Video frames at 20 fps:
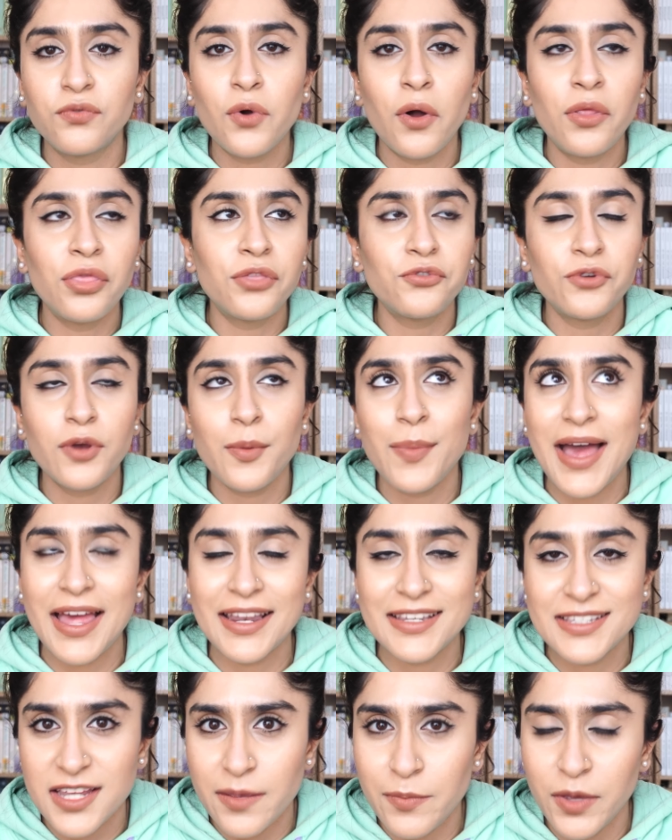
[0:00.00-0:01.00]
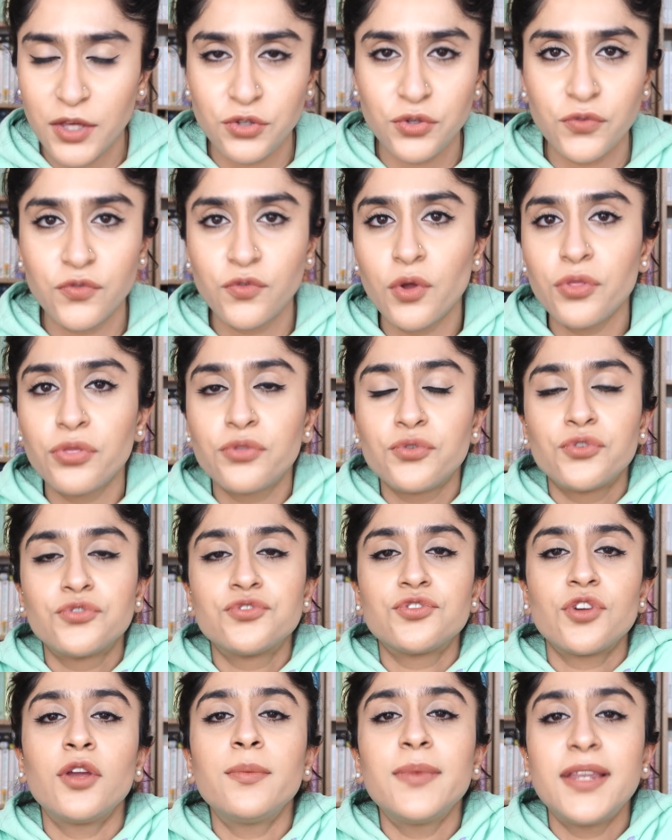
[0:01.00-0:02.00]
gone through a pandemic. You've gone through
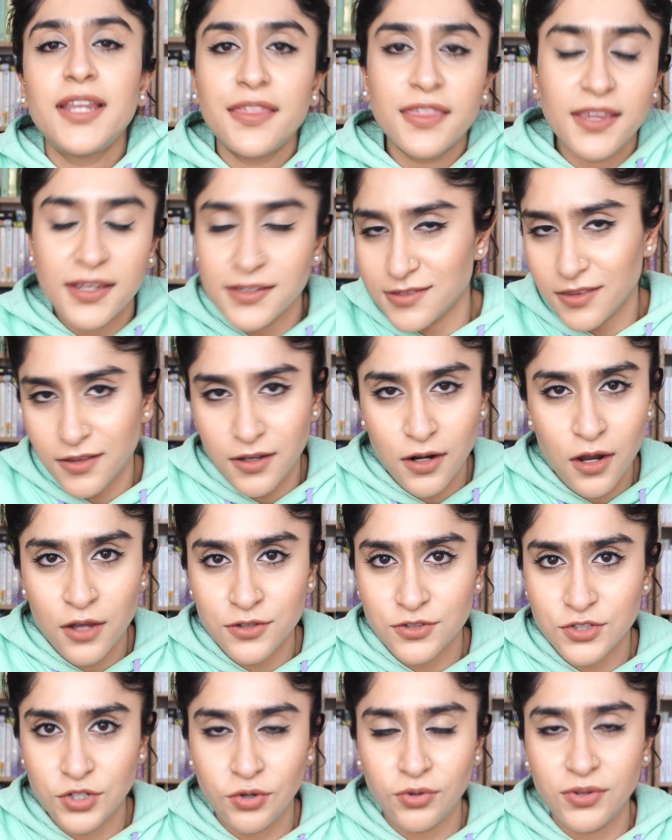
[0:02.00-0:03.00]
so many things in the last 2